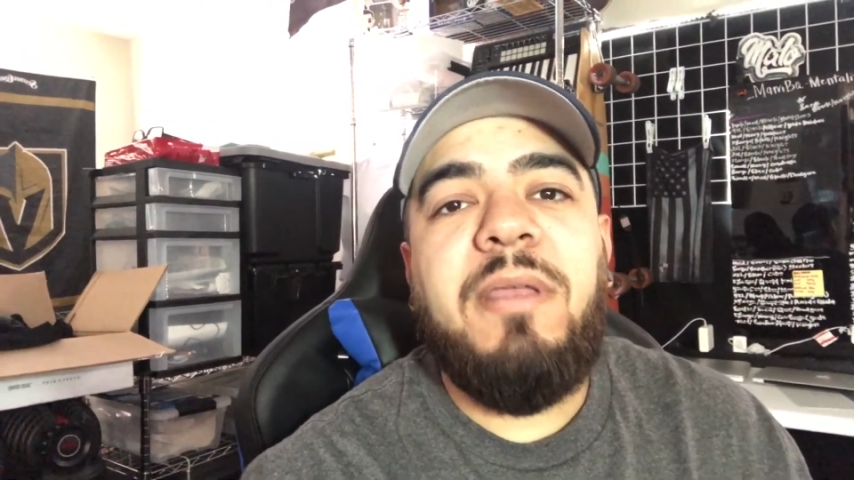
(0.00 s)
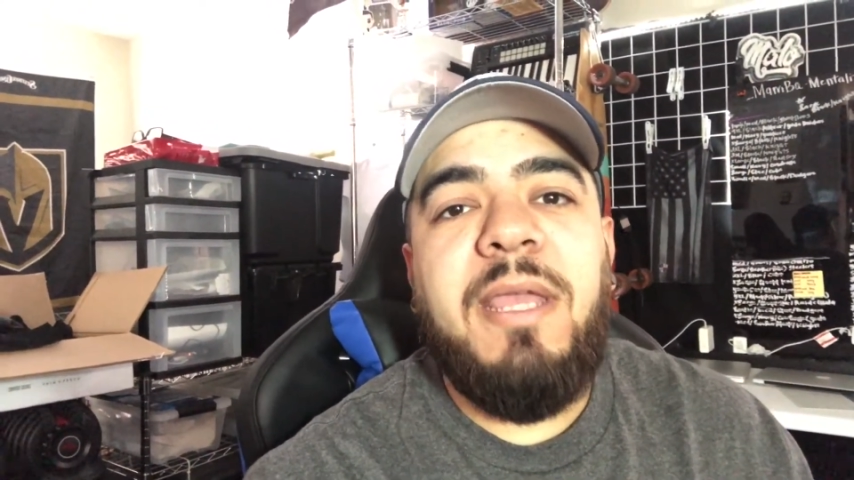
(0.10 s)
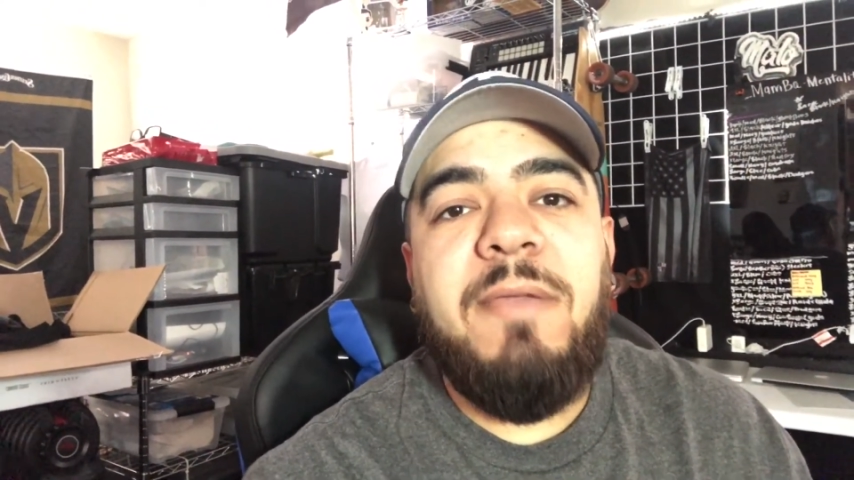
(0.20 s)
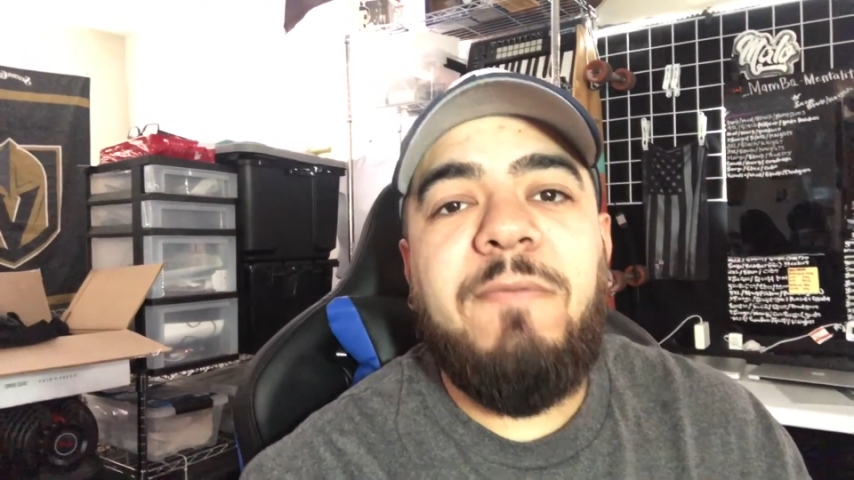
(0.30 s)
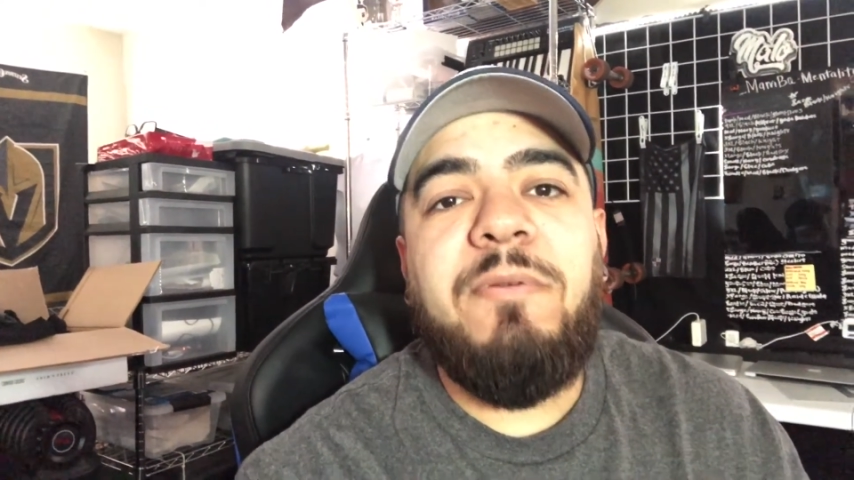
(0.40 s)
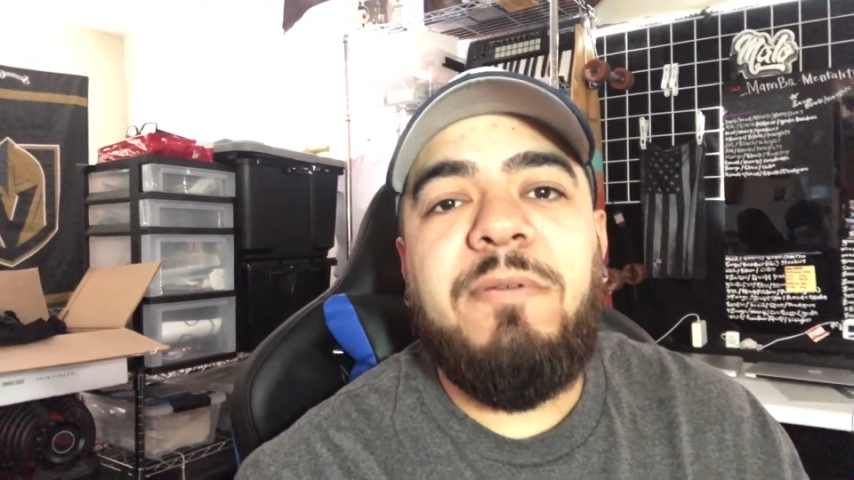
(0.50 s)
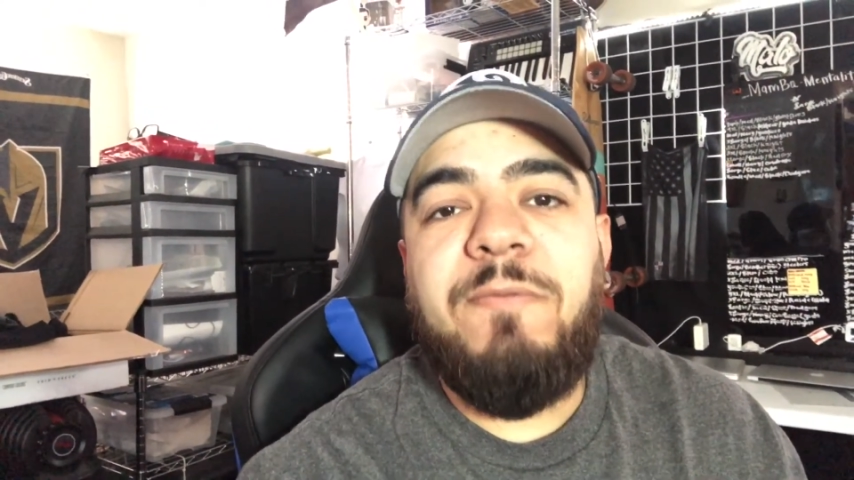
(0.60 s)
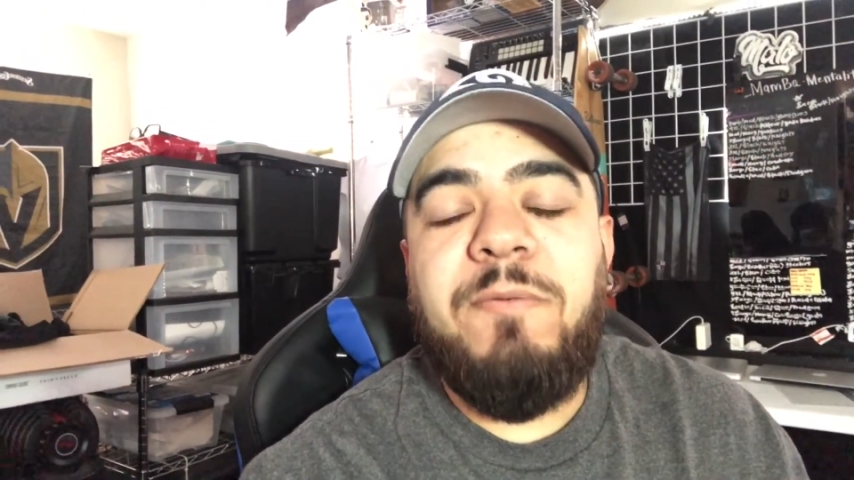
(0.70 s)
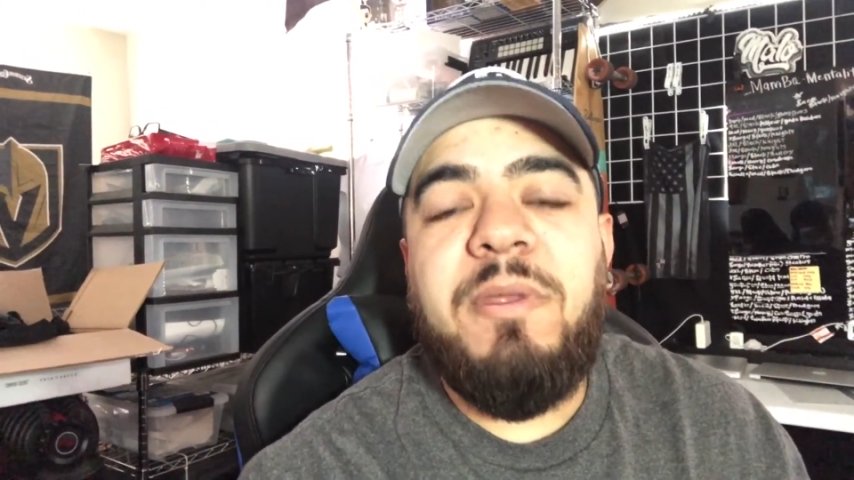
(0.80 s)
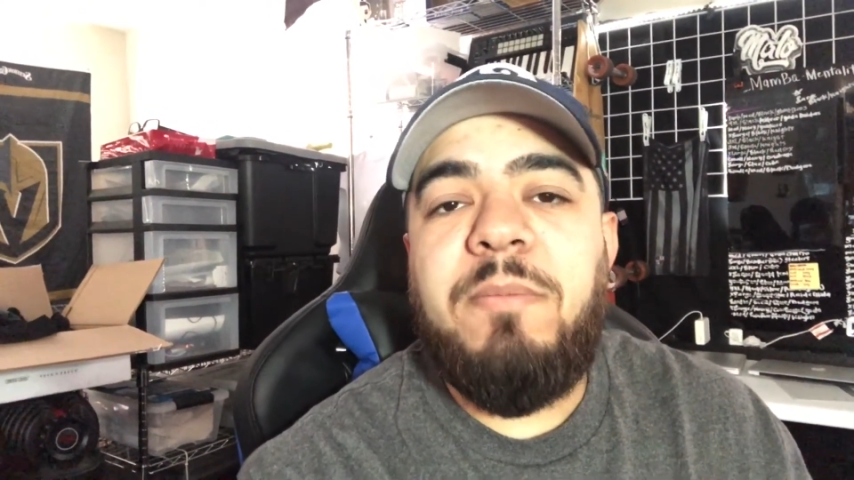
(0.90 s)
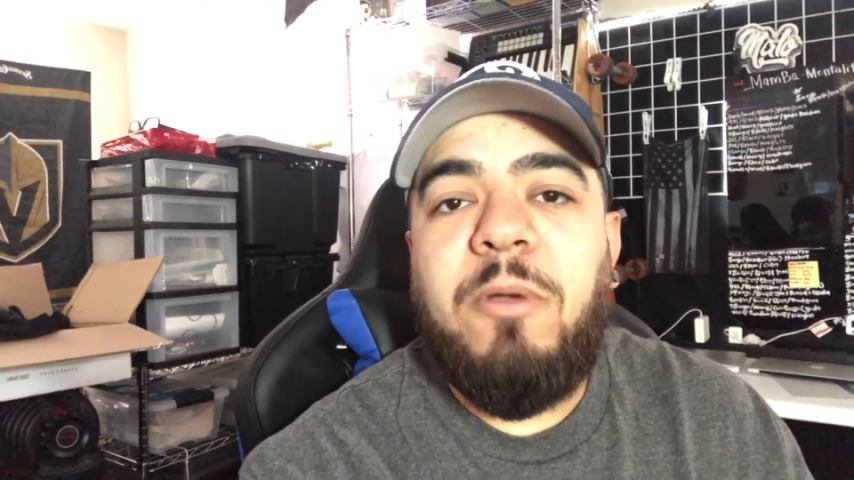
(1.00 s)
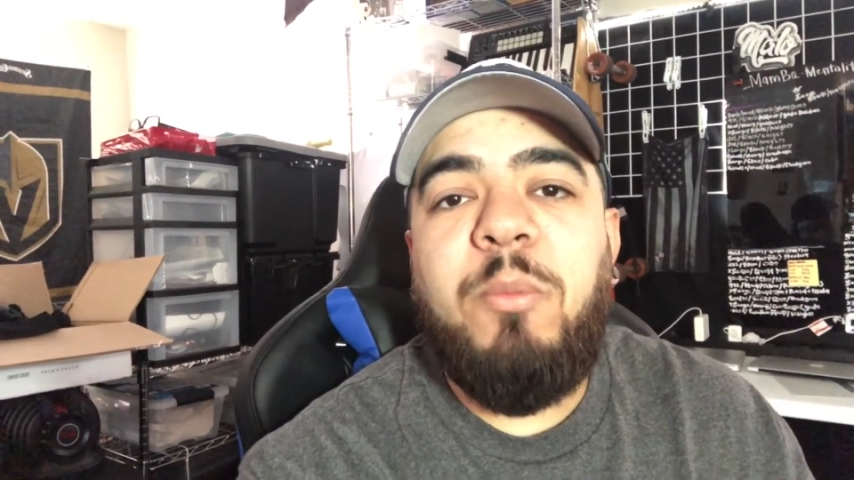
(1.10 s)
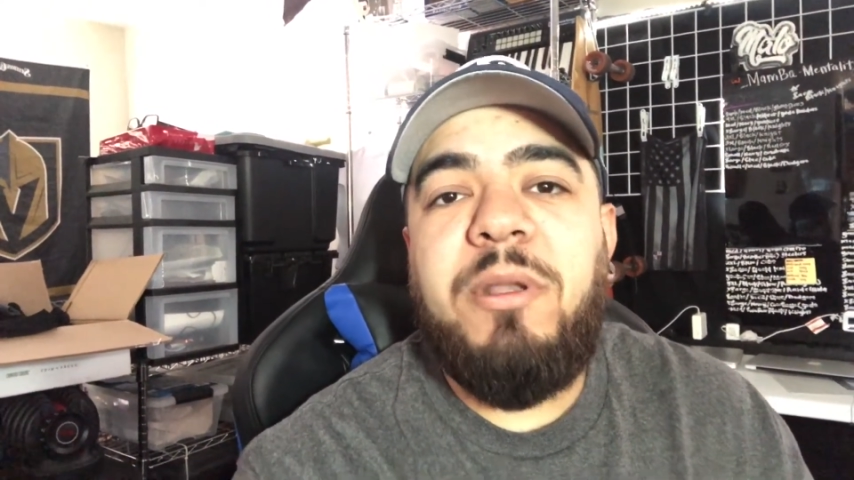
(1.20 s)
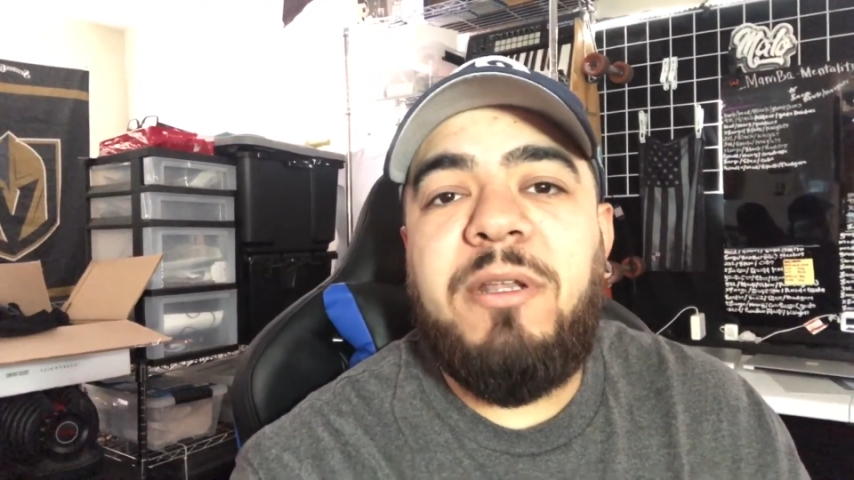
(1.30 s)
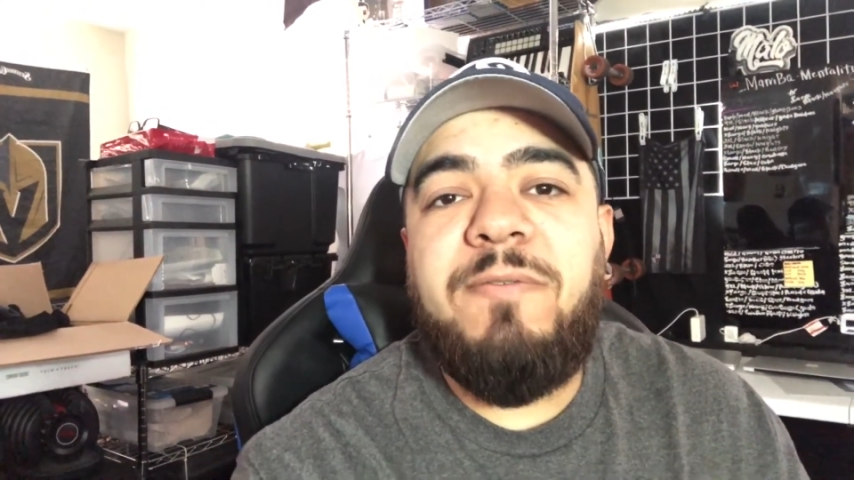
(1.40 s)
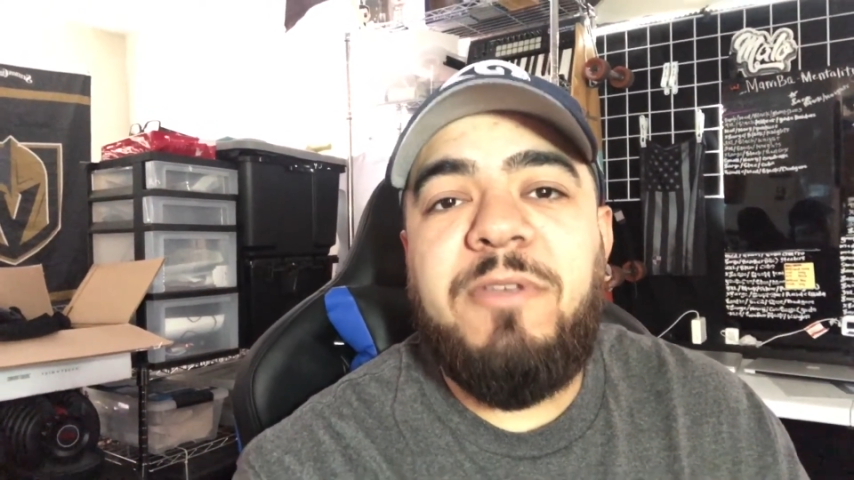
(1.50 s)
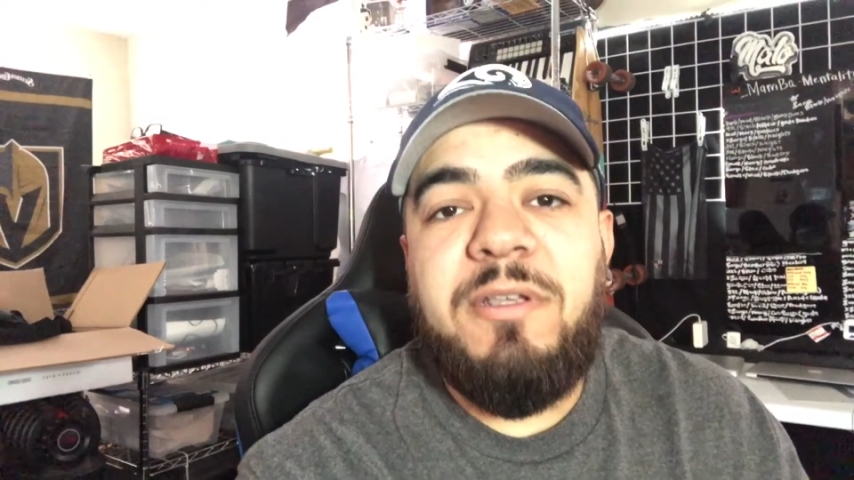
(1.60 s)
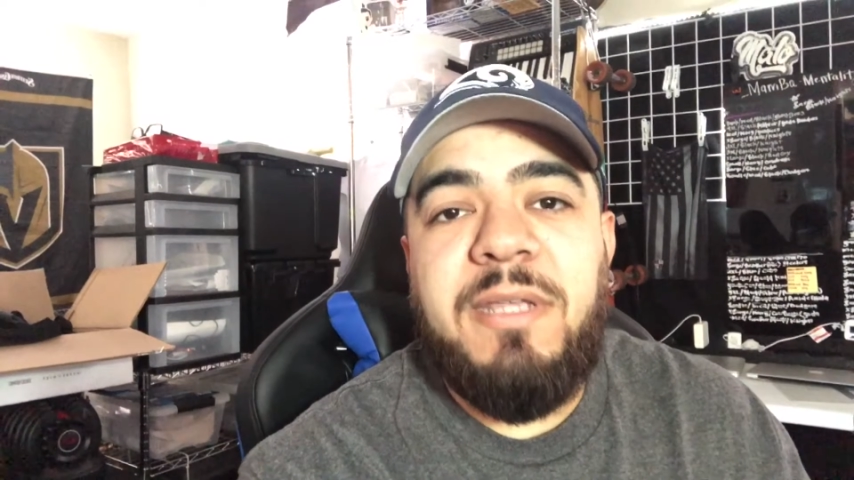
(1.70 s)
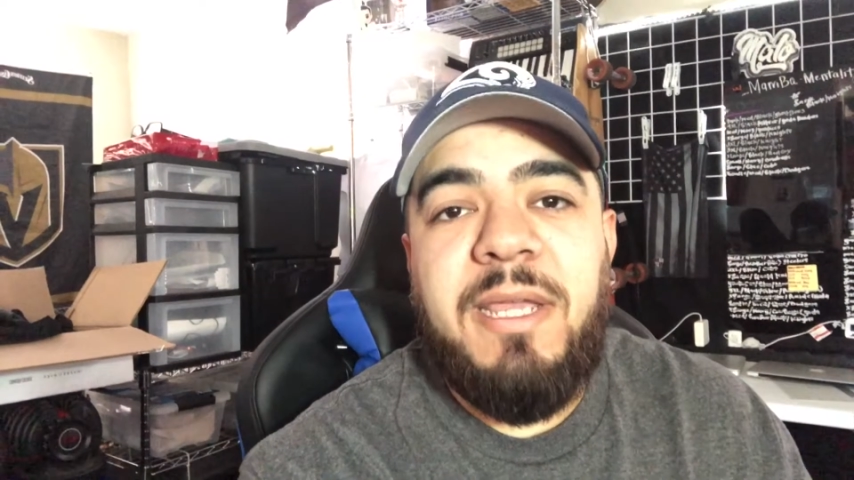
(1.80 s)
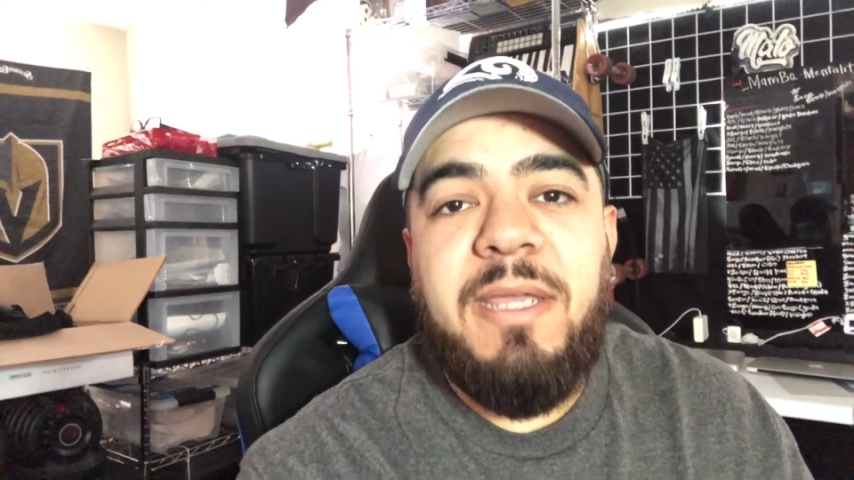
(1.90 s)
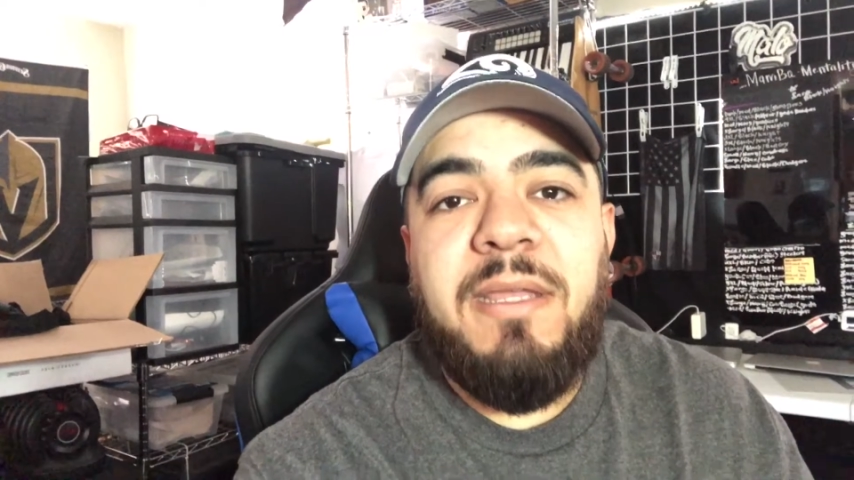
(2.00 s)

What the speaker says: every free moment of your day.